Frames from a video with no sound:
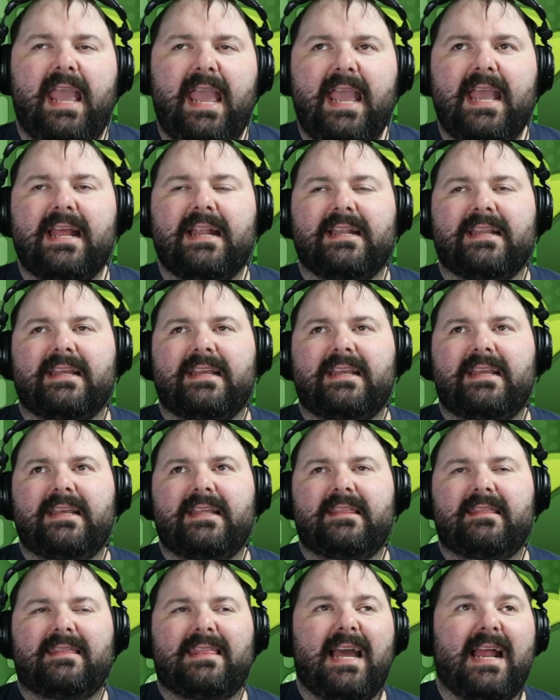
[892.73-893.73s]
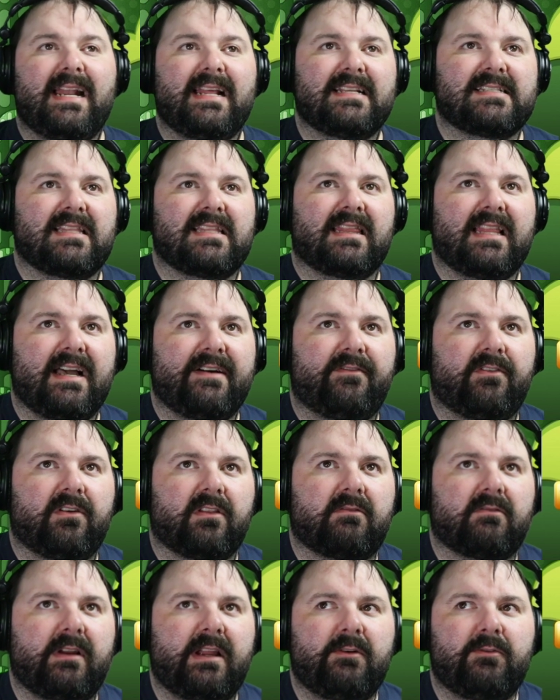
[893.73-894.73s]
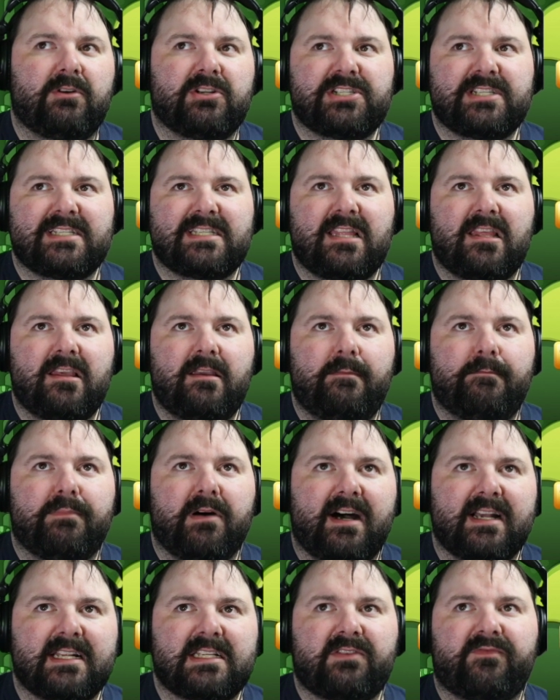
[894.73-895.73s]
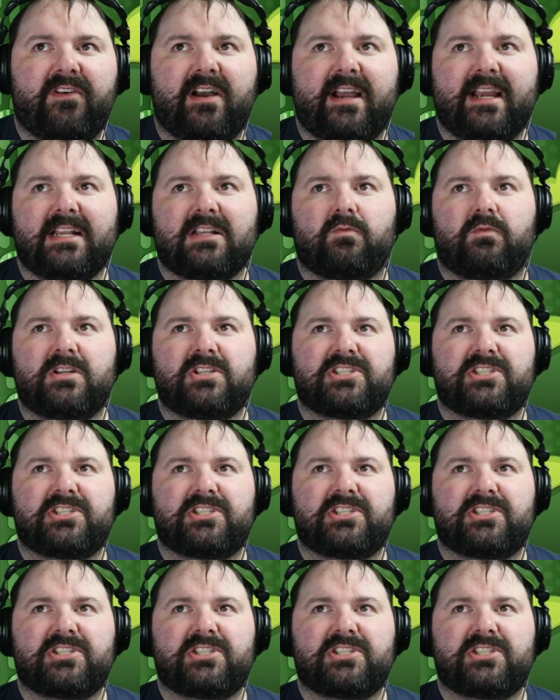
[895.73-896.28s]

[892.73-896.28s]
And That is level 3, which is the boss fight,